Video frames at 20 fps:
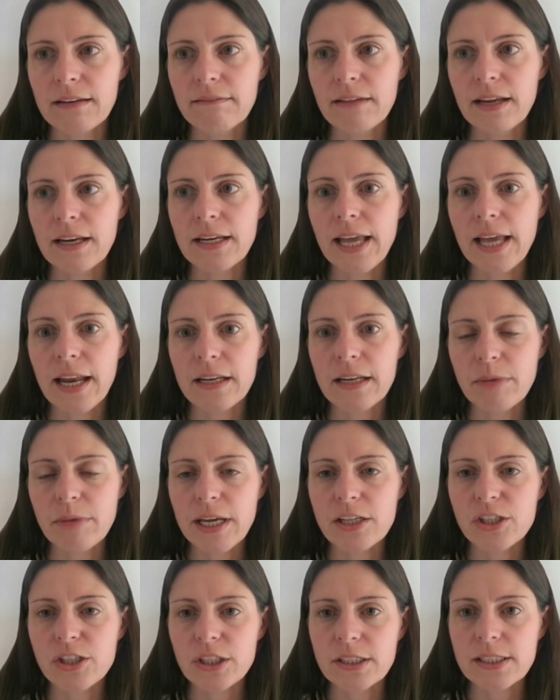in getting
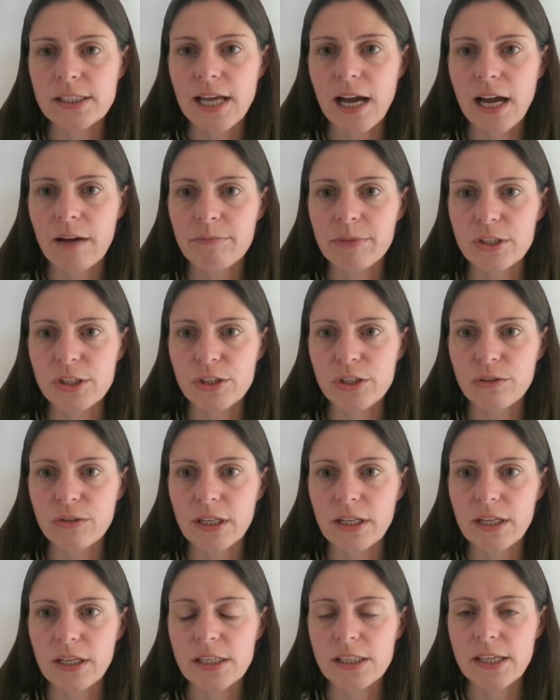patients the
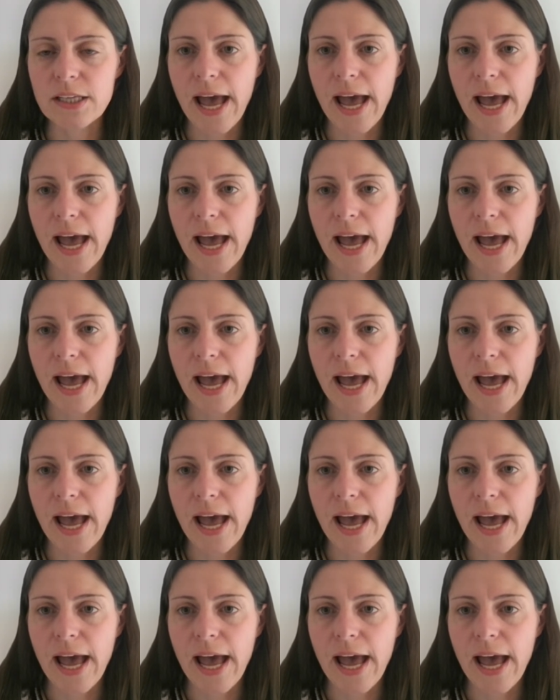opportunity to